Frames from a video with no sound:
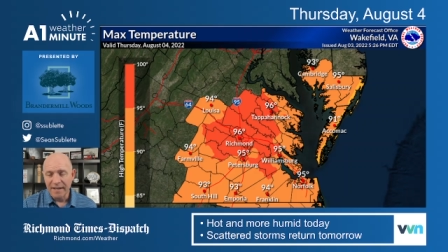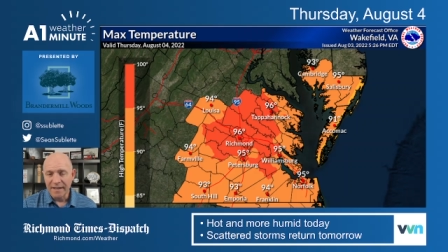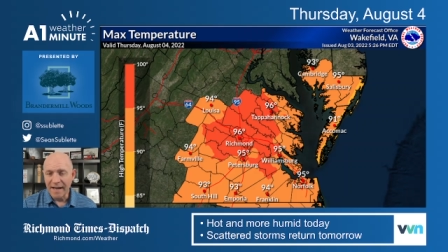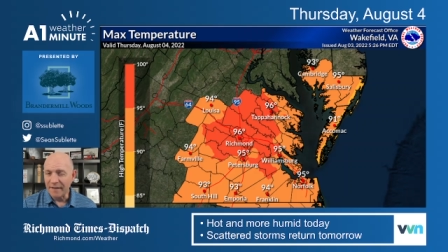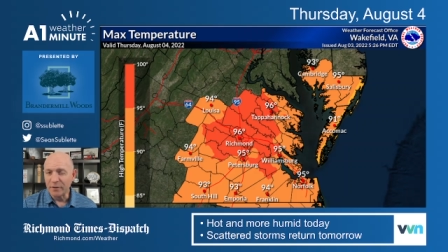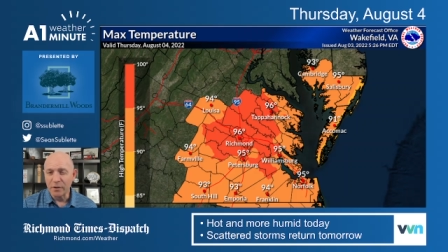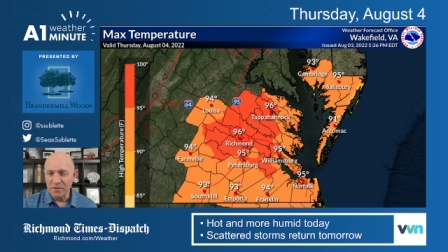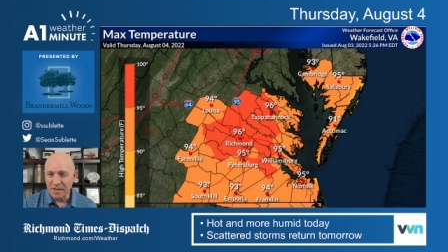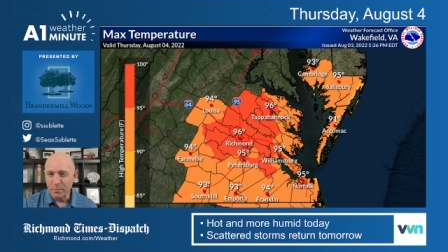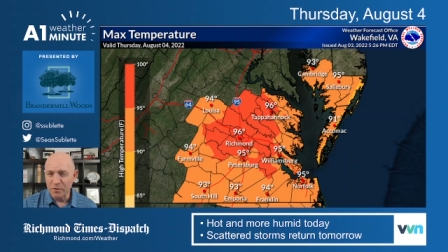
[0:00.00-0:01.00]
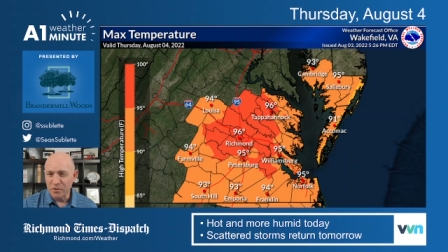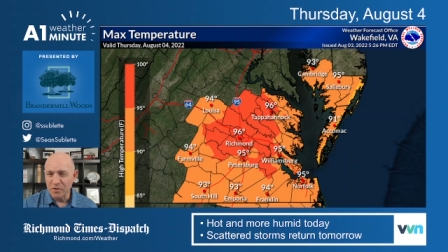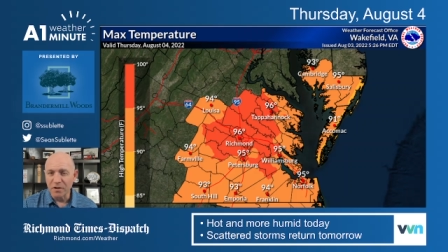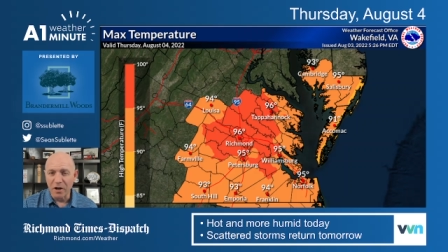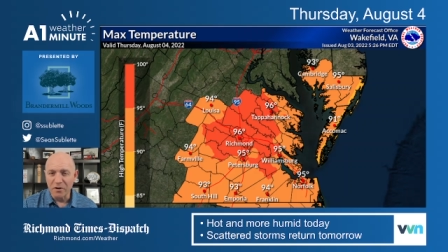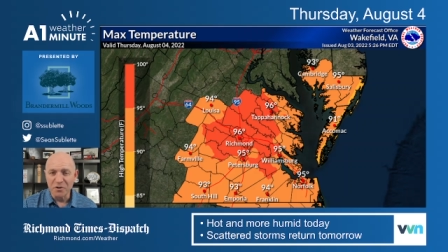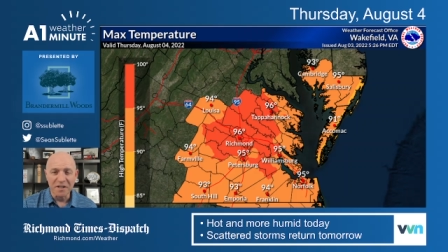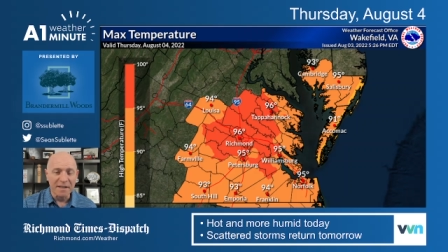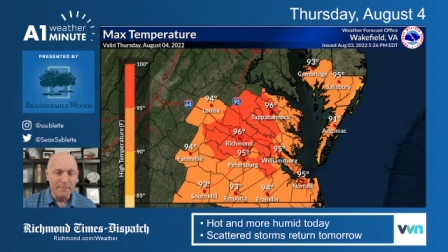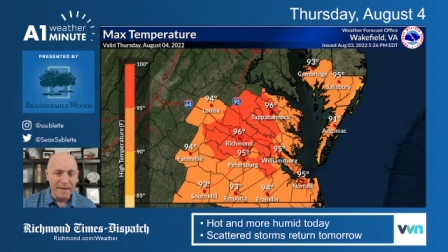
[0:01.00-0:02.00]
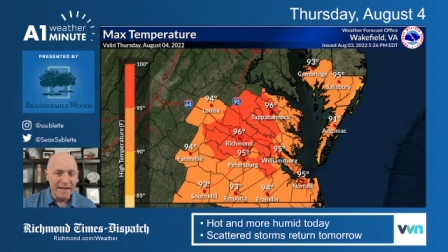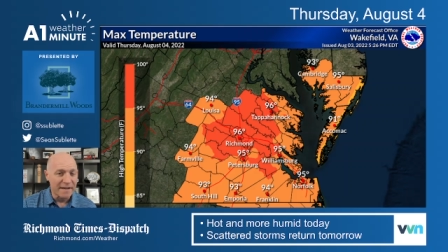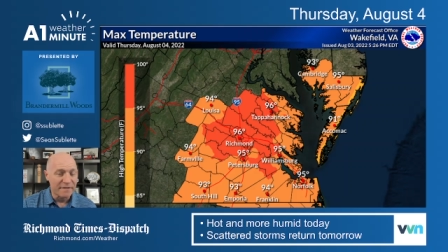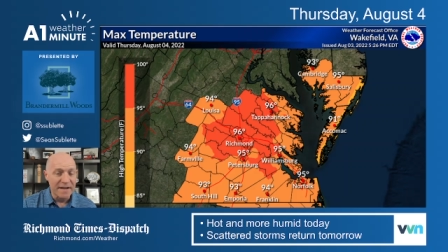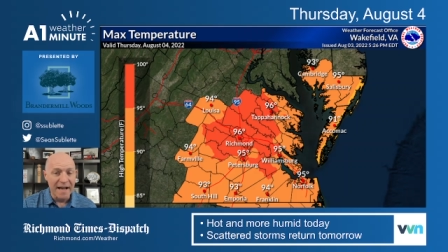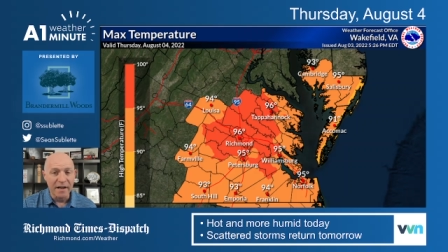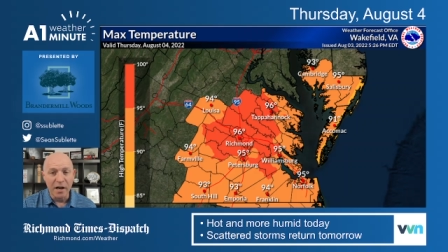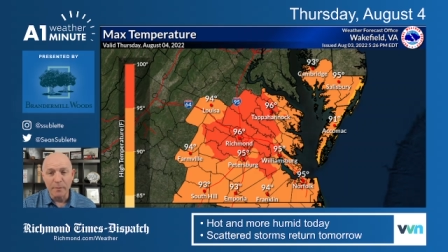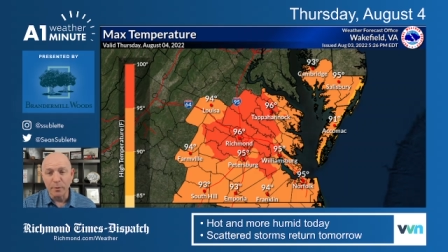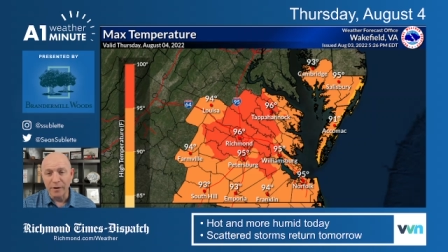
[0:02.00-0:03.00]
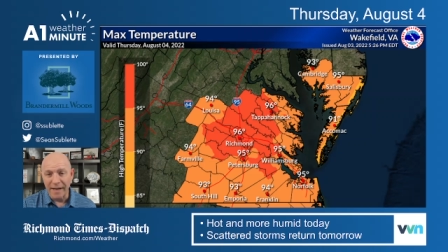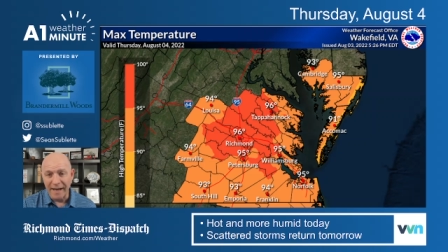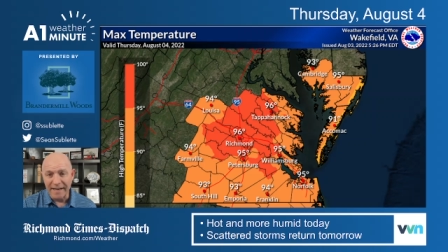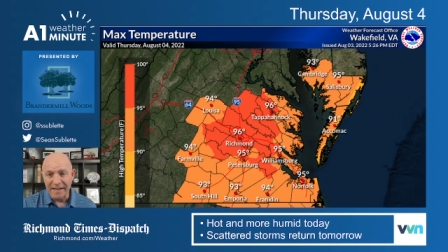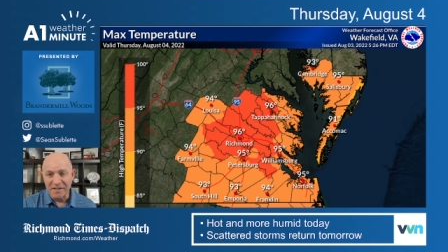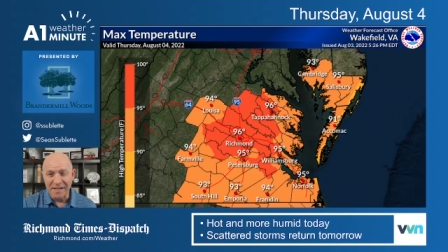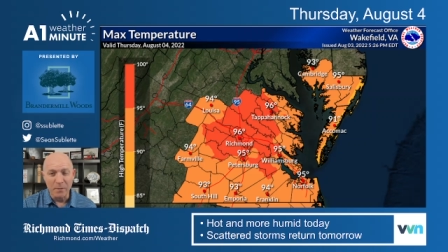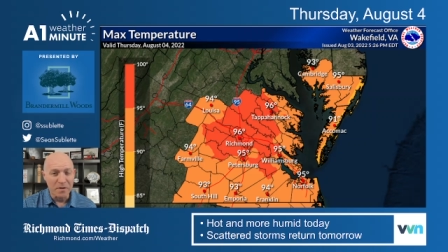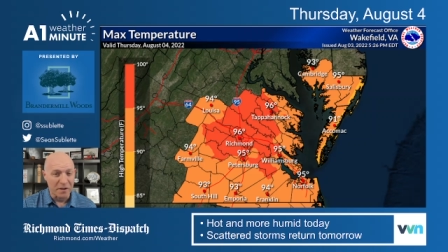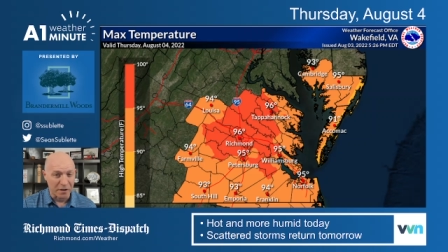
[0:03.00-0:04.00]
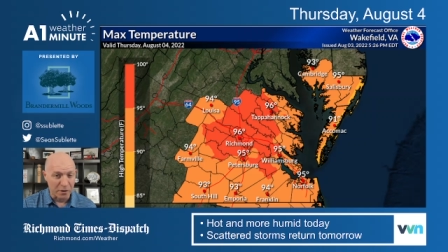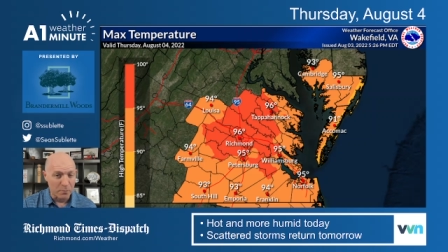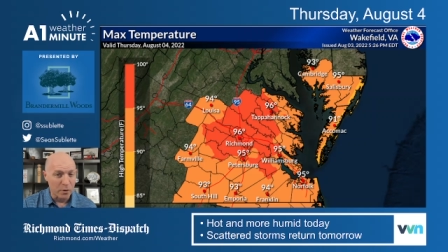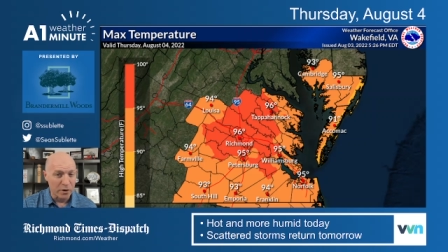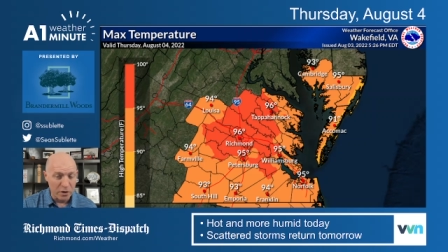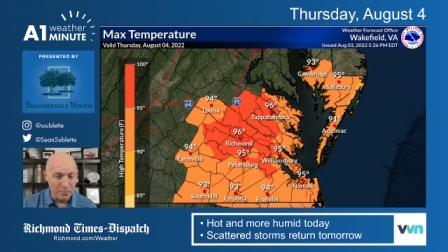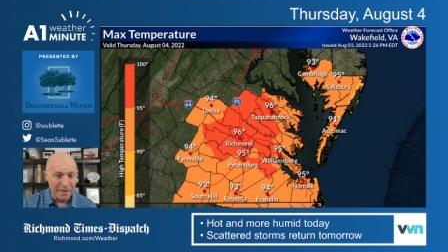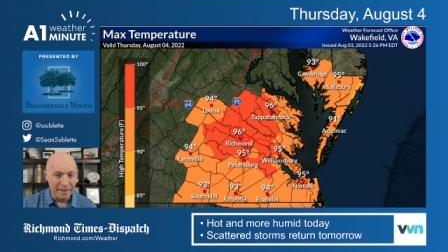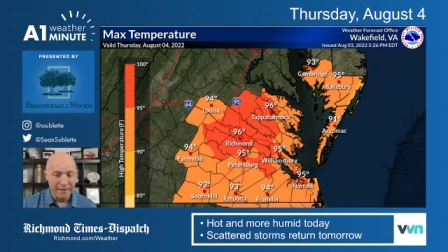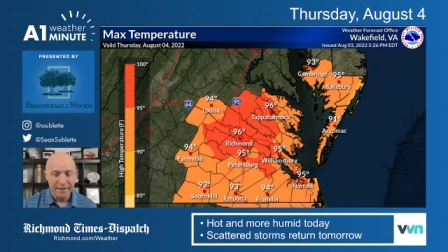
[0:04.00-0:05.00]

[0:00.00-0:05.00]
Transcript: The afternoon temperatures largely the mid, if not upper 90s, and with a little more humid,